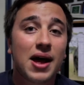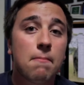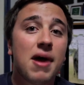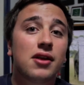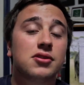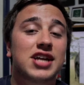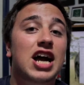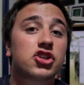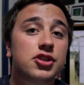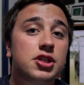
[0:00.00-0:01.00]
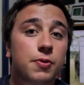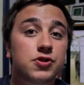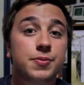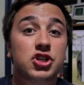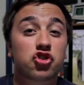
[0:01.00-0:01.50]
That metal is actually
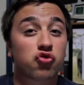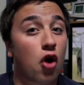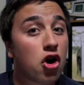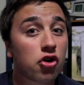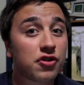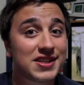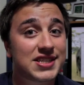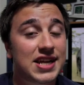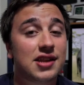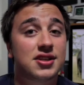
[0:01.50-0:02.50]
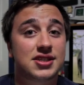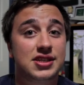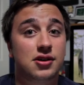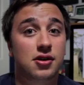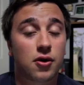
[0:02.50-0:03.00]
supposed to be stronger than stainless
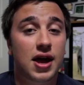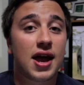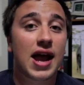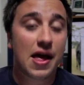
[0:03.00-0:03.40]
steel, okay?